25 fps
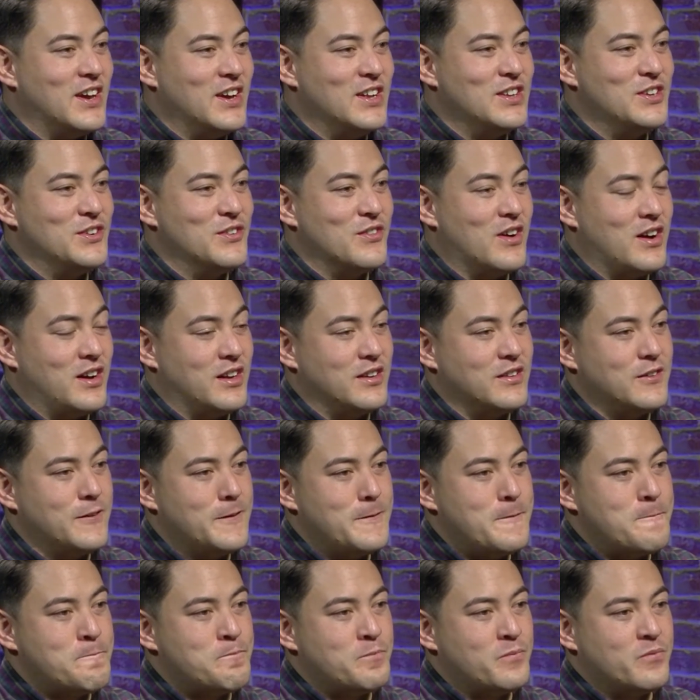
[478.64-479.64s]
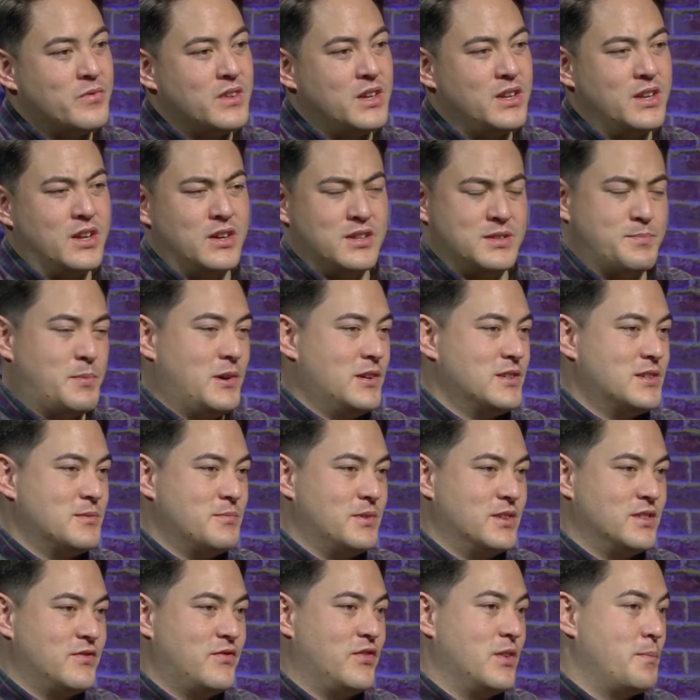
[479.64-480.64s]
earlier on, you know, it's
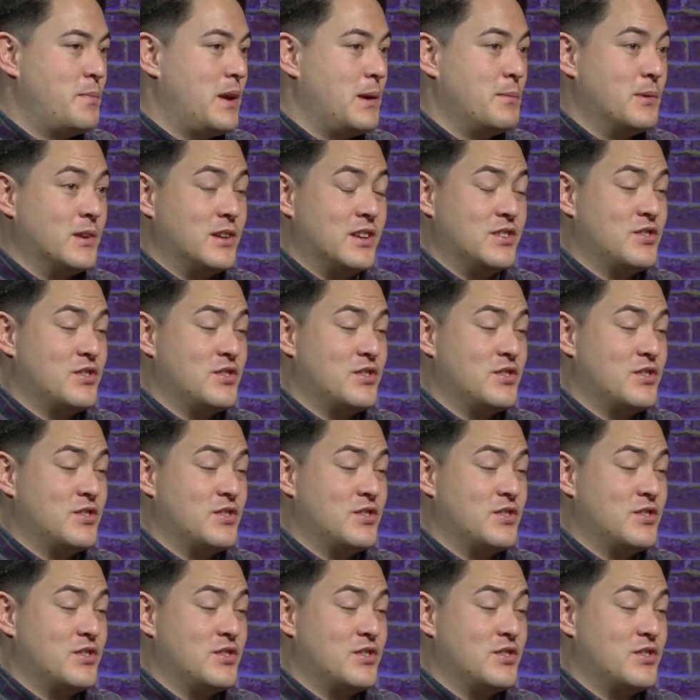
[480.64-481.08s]
possible for people to